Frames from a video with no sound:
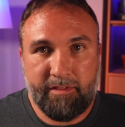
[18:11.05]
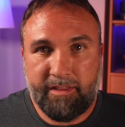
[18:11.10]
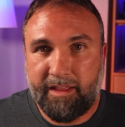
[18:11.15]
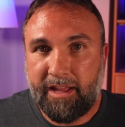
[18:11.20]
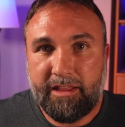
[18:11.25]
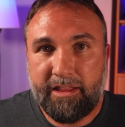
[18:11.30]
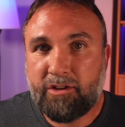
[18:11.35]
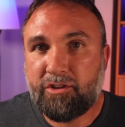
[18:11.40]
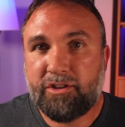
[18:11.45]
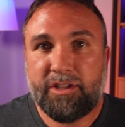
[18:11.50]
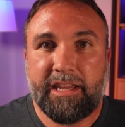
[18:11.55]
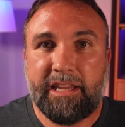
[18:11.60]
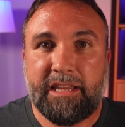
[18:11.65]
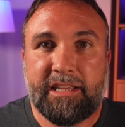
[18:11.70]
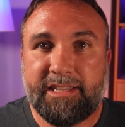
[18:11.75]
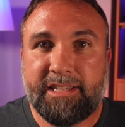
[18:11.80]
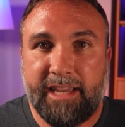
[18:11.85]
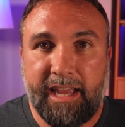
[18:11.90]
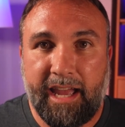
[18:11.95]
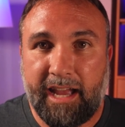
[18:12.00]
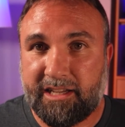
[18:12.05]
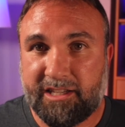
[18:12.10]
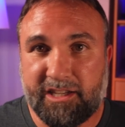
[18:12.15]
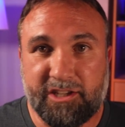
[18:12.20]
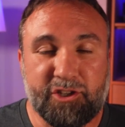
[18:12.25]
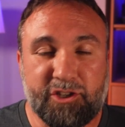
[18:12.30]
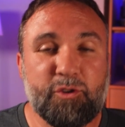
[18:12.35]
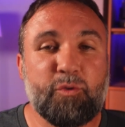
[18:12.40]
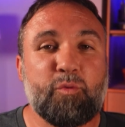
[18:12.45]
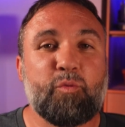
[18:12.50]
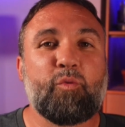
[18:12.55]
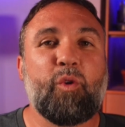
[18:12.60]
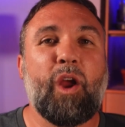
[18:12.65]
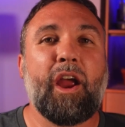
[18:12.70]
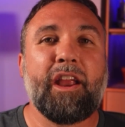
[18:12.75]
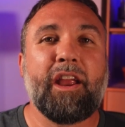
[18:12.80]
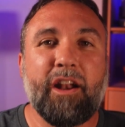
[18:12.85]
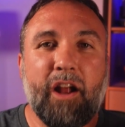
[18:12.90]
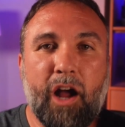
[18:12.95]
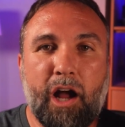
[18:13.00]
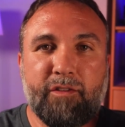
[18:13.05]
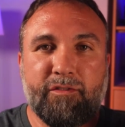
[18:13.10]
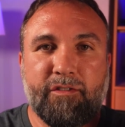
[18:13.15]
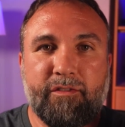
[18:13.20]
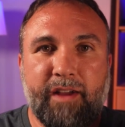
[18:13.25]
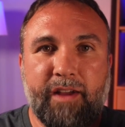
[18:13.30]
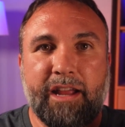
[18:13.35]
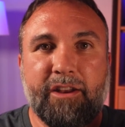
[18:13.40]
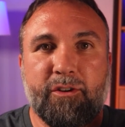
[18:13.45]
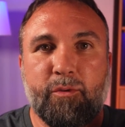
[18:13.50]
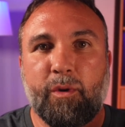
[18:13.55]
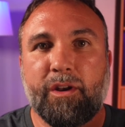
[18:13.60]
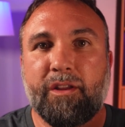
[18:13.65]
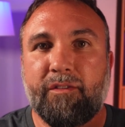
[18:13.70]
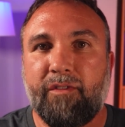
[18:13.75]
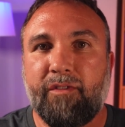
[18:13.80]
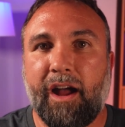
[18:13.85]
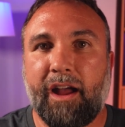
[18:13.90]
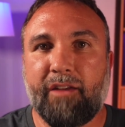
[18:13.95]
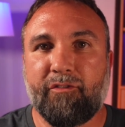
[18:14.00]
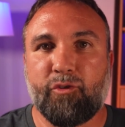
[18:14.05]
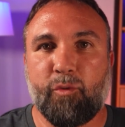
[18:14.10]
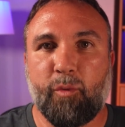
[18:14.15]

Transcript: Then there's the easy access. You're right off of I-25,